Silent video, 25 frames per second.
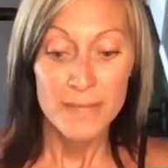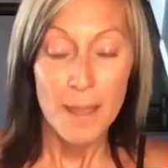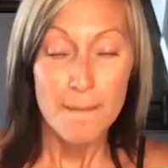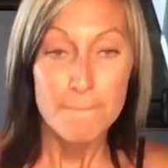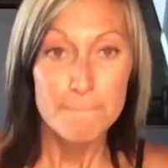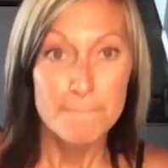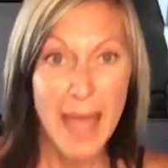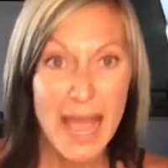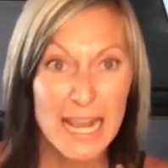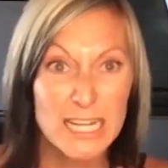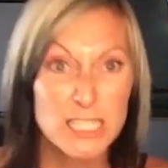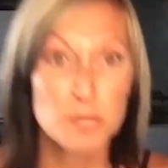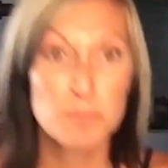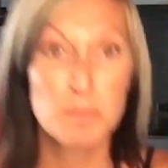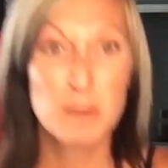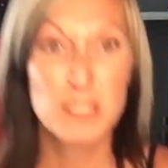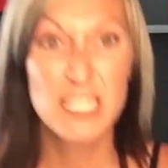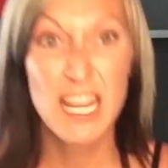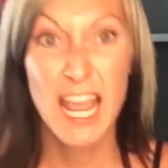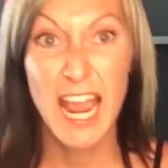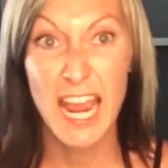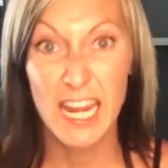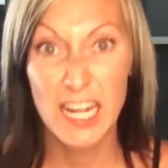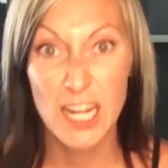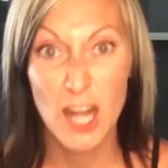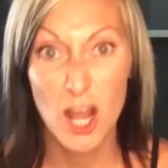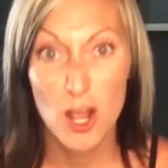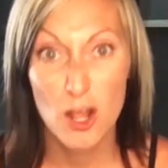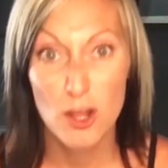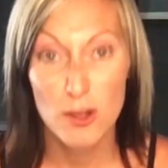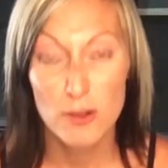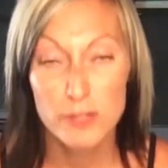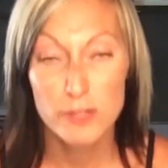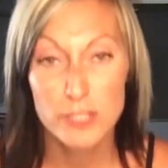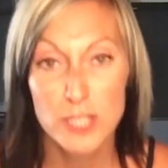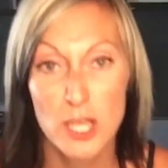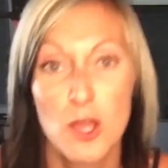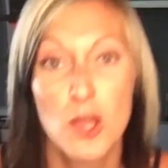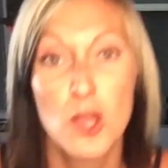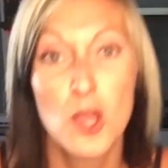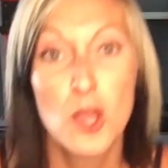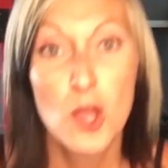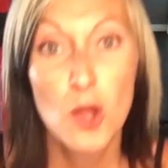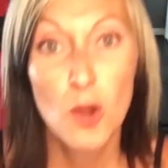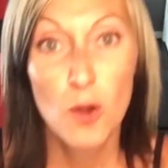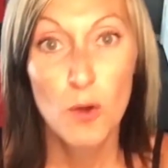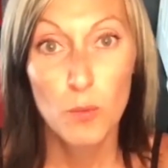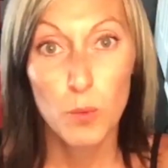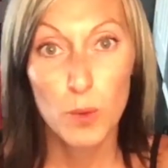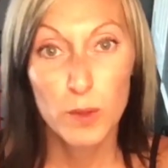mashed potatoes
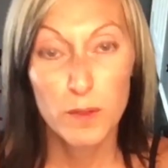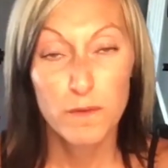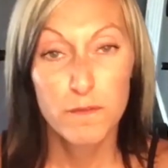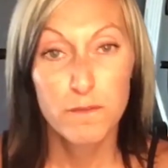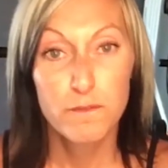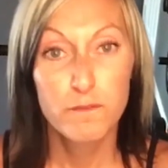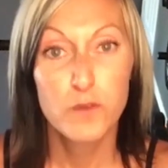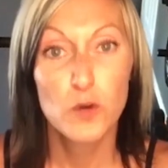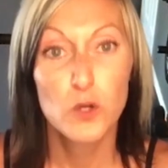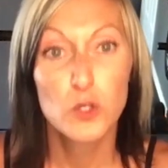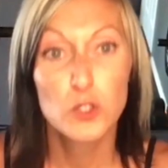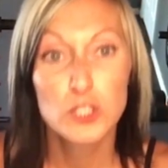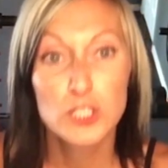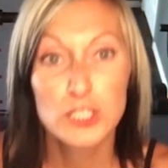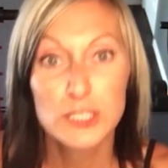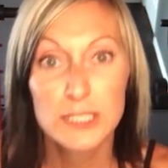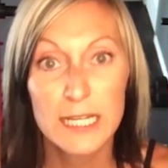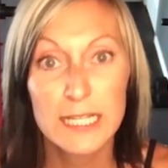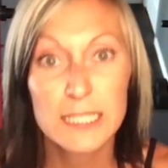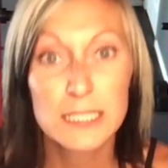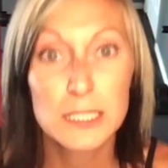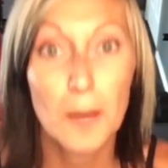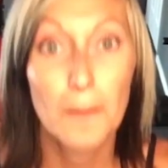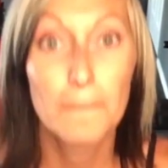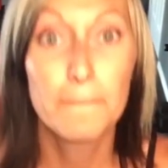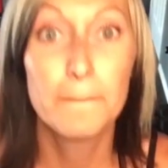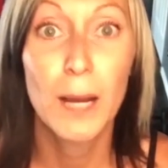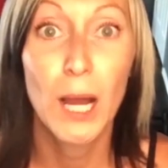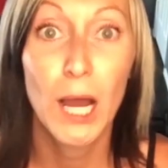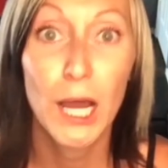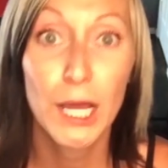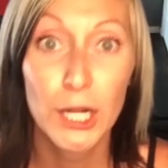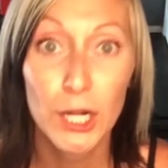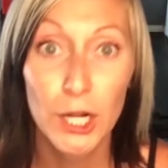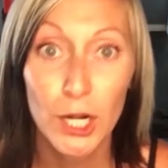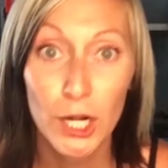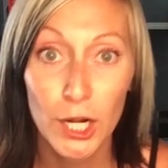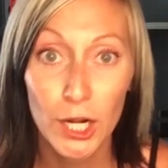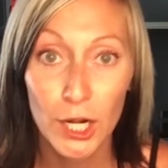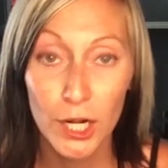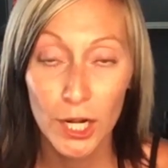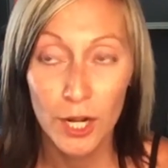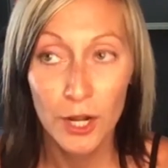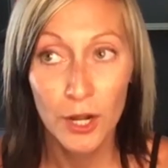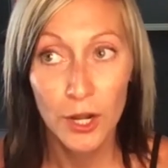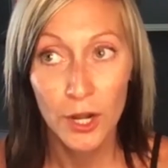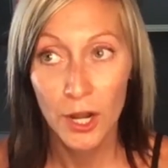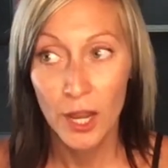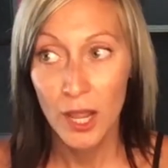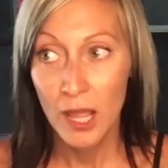with full sticks of butter,
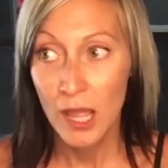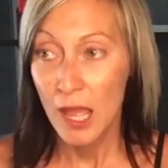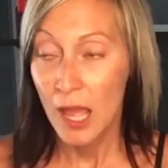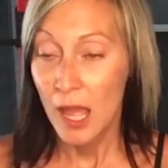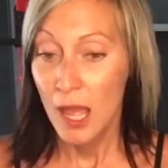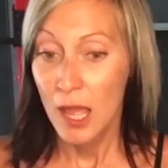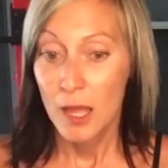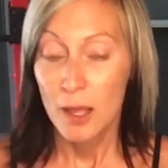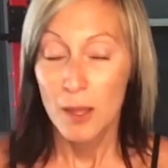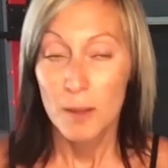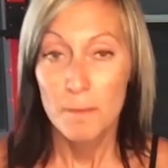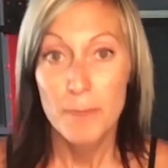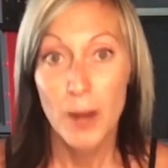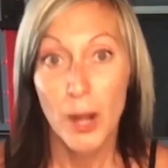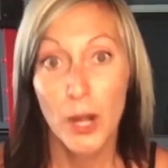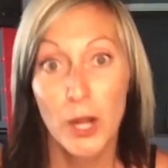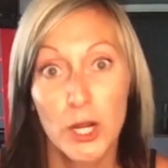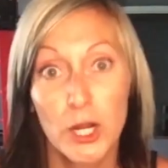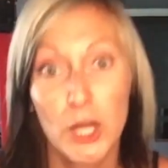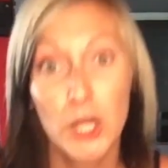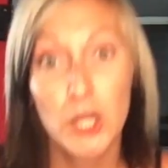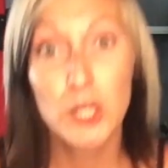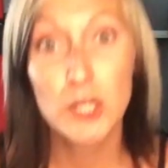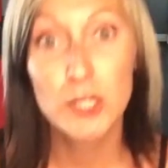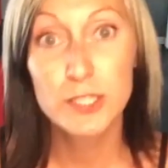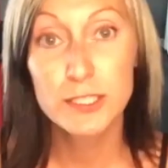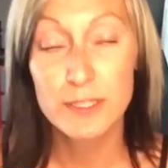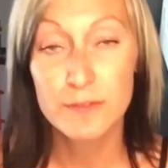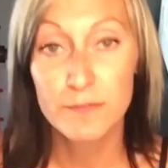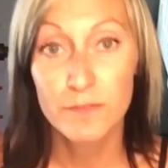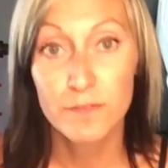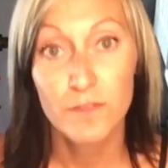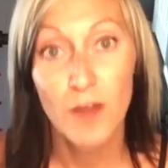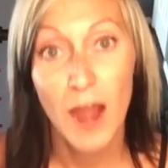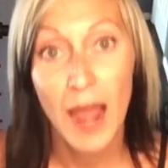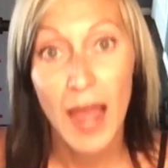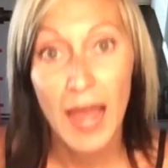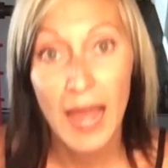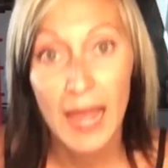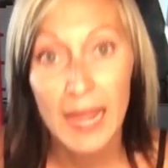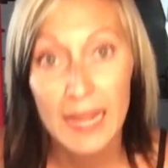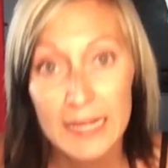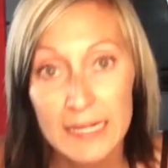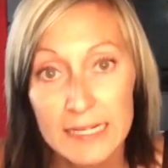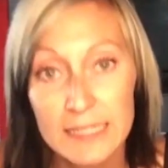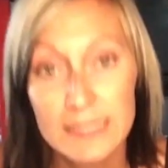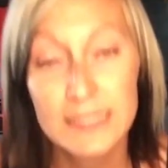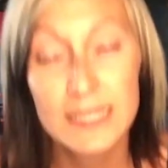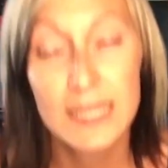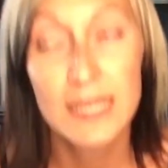burgers and
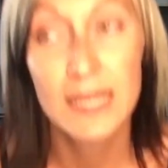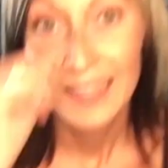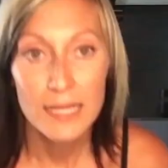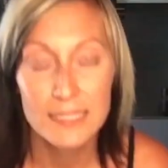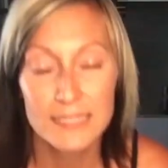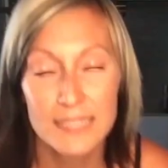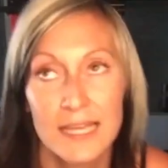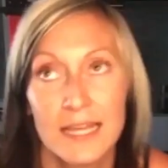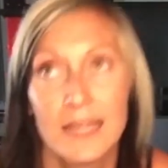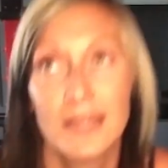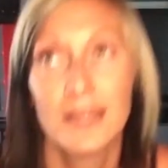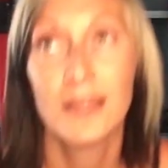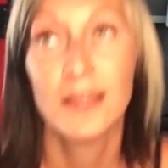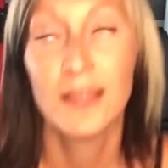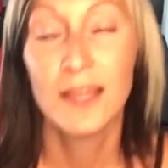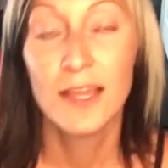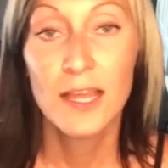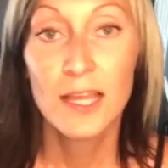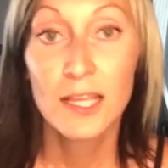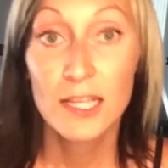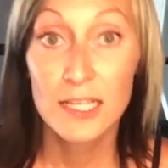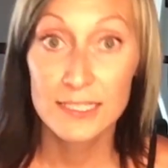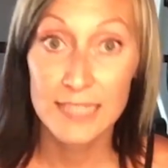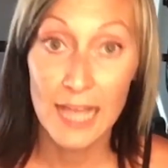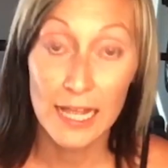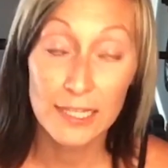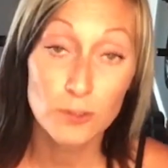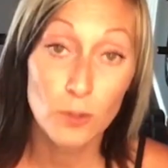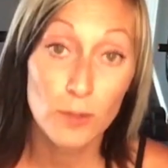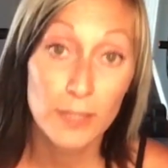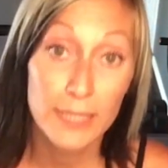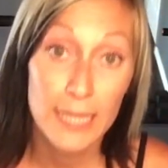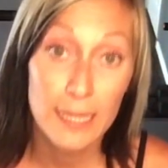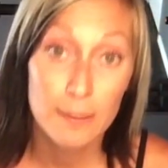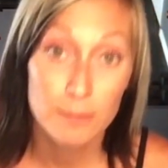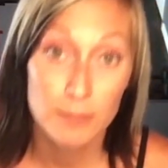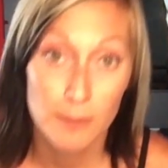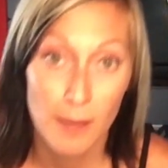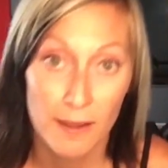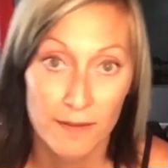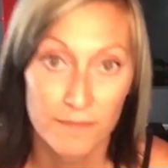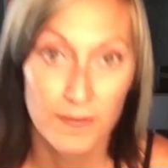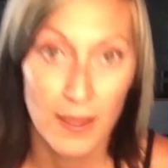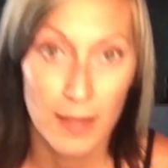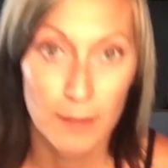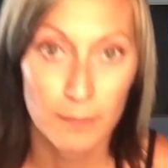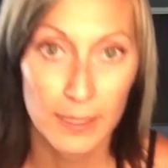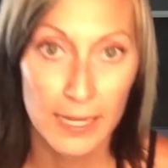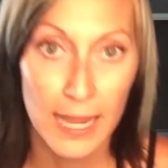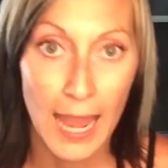fries. Because because that's what keeps my
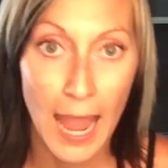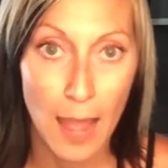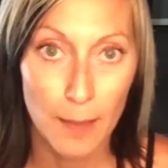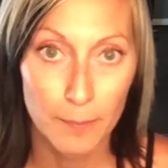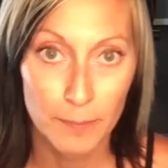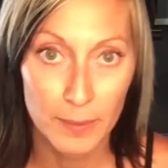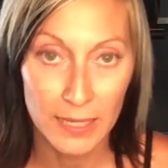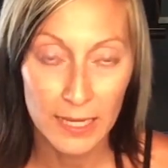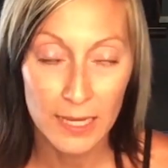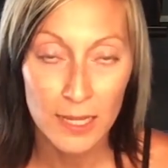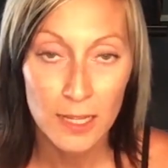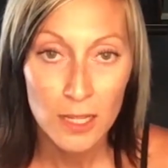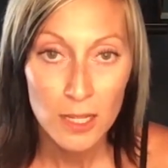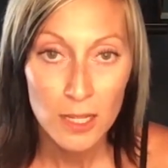family happy.